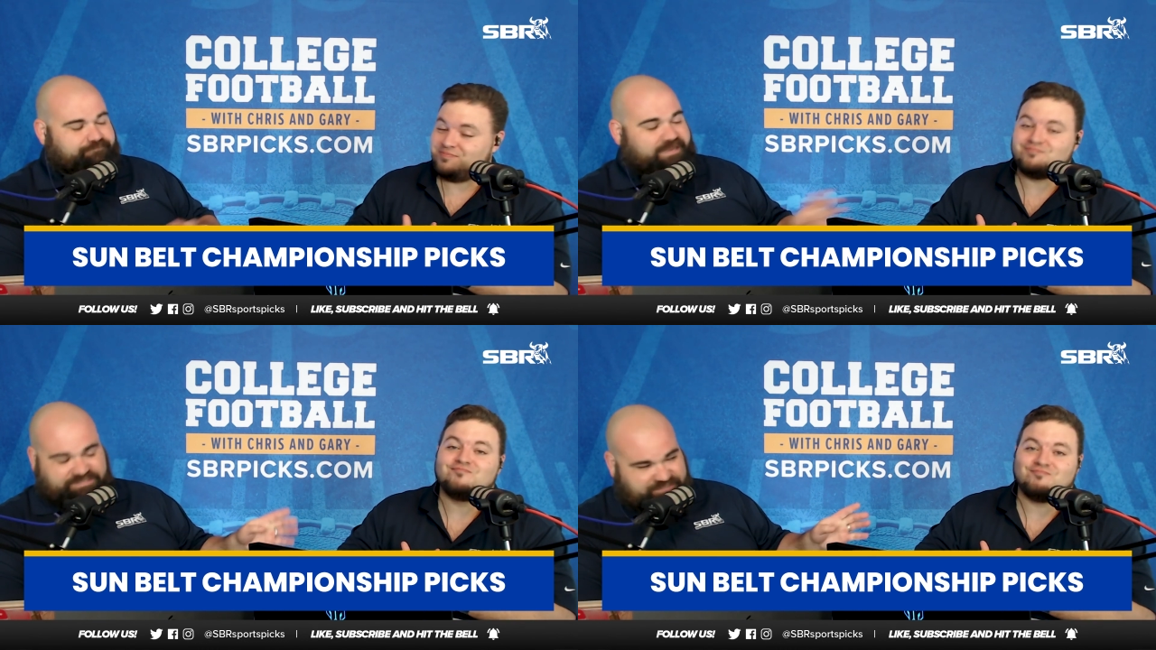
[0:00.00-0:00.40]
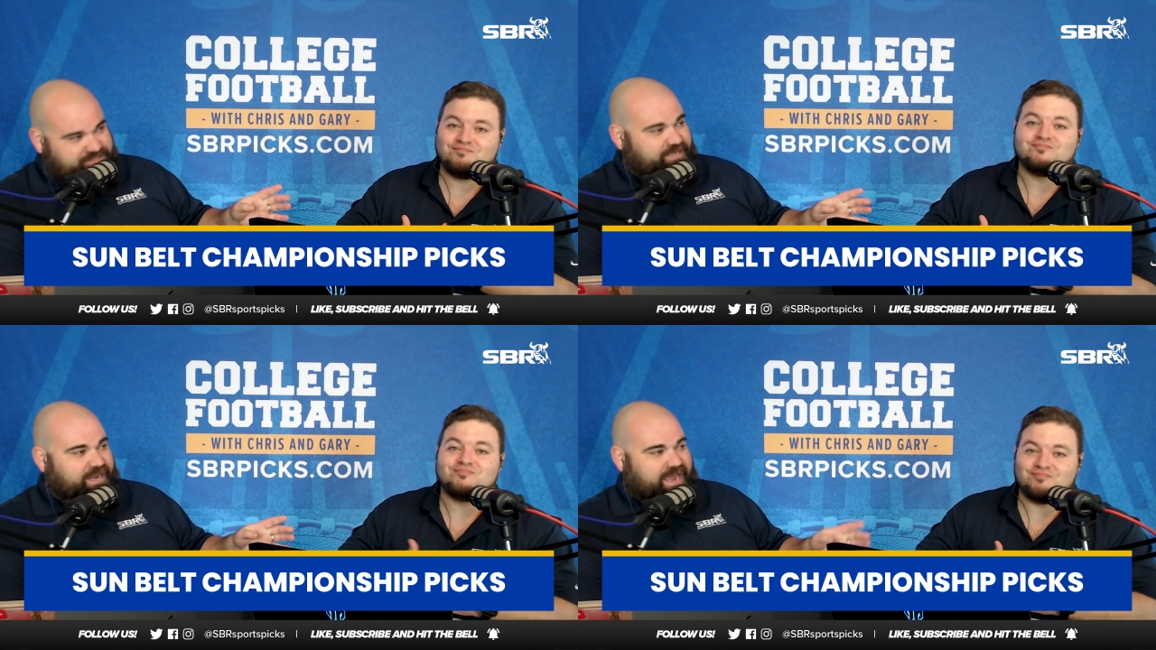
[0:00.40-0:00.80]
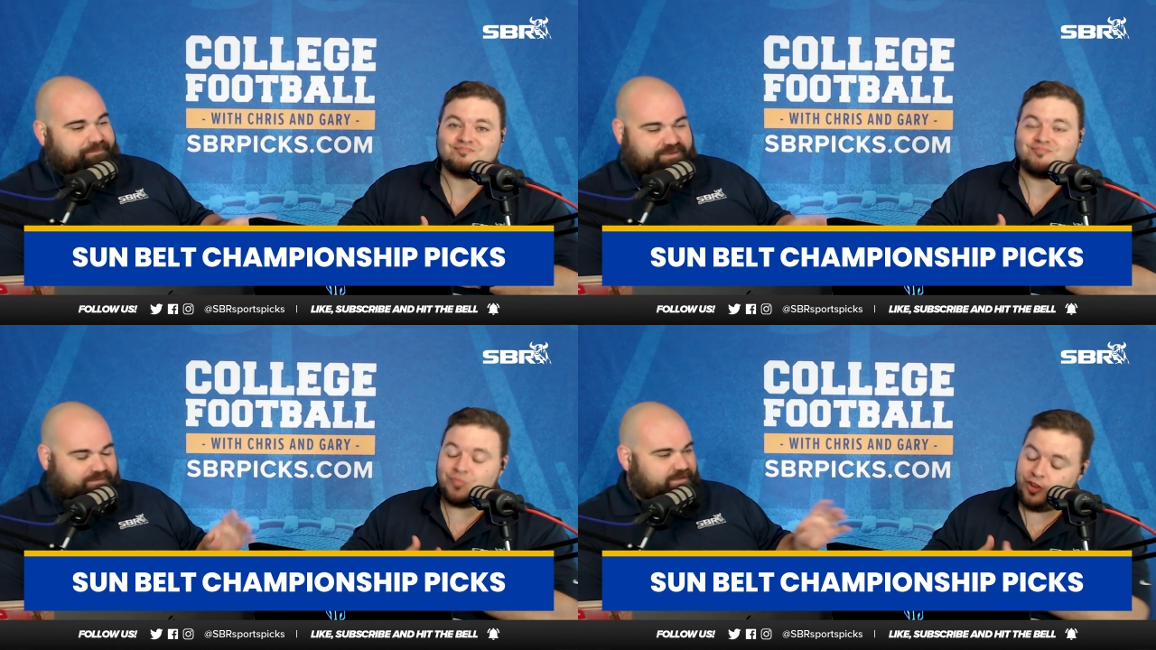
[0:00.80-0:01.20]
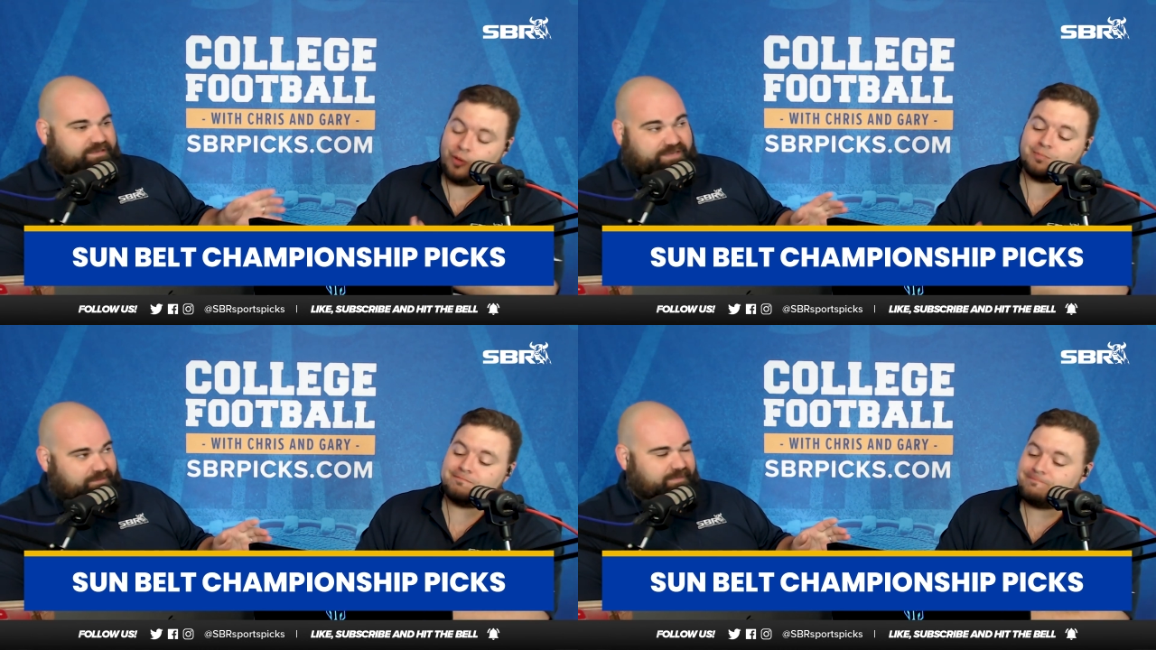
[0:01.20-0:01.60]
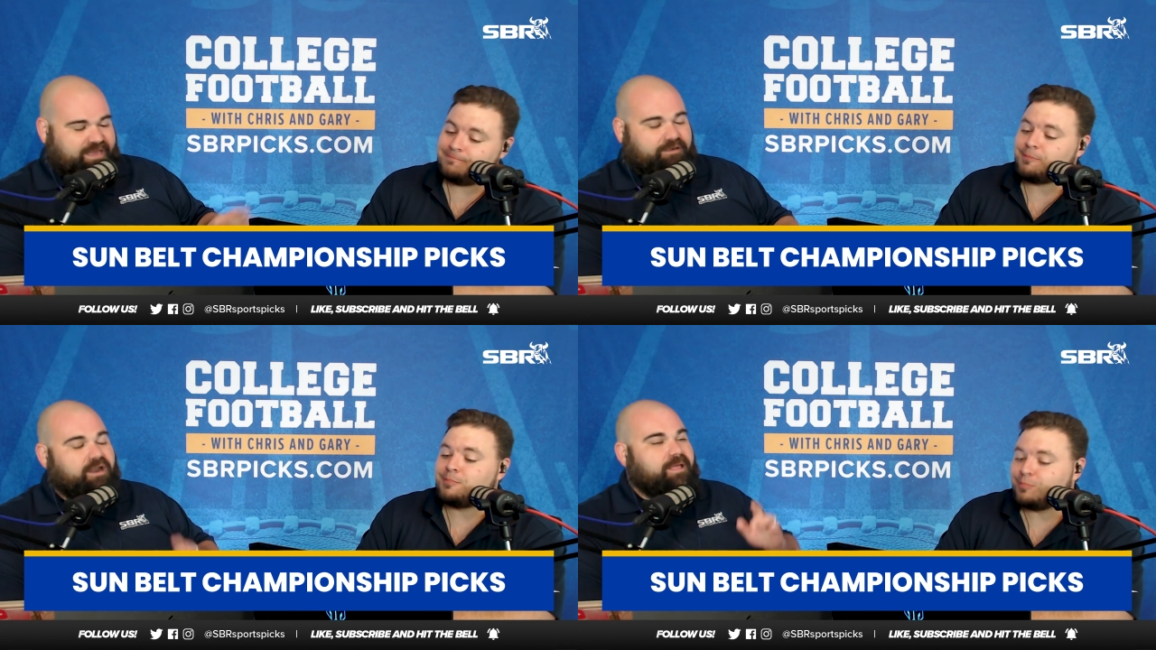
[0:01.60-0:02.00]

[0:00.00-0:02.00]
Speaker 1: That's just going to happen. Yep. Doesn't matter.